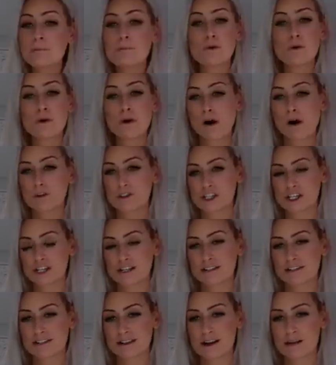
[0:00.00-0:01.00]
more
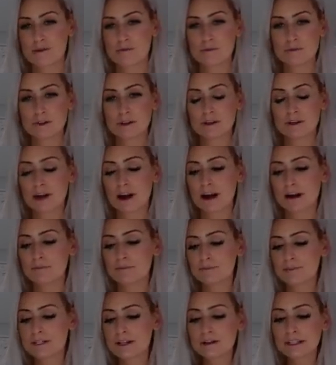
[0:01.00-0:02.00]
conscious. You know, I'm
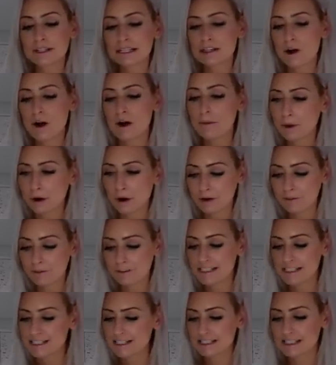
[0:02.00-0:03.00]
certainly not
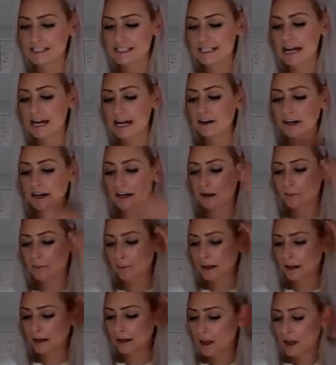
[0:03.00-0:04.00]
perfect in this area,
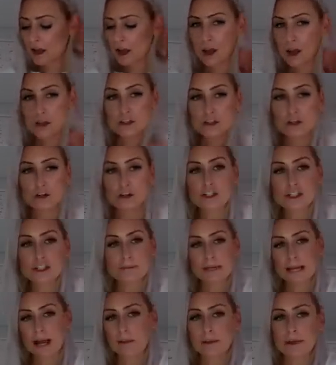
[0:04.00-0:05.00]
but, you know, just
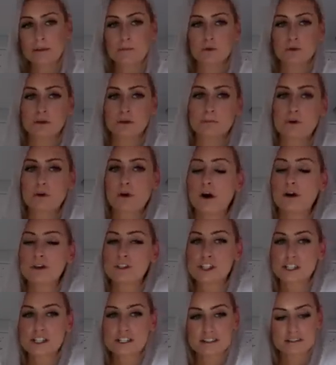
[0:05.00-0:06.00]
becoming more and more
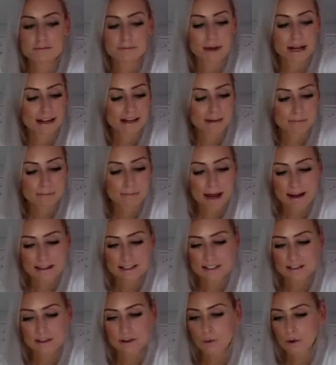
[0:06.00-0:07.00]
conscious of my impact
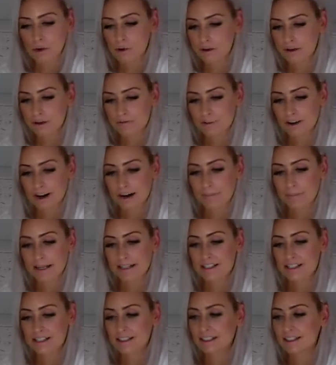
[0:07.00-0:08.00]
in the world
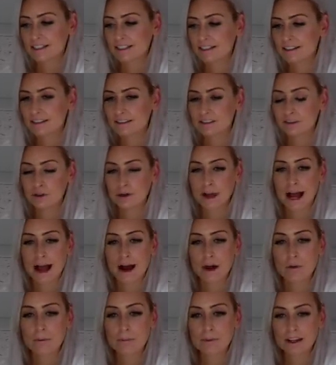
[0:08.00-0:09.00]
environmentally and, you know,
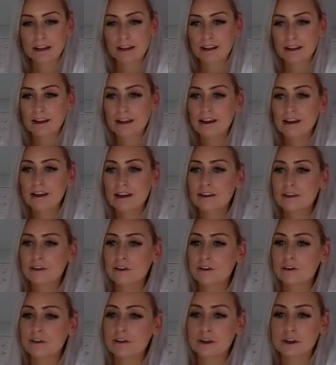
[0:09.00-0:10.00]
helping, you
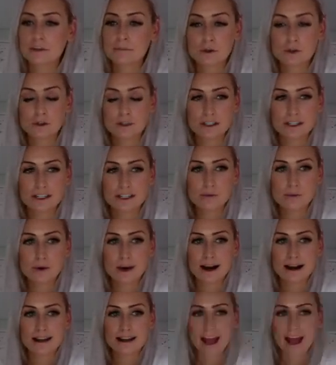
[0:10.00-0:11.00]
know, the community where
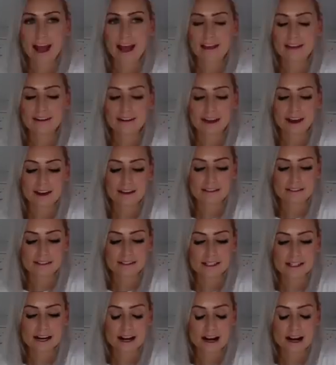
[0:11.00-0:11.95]
I can. And,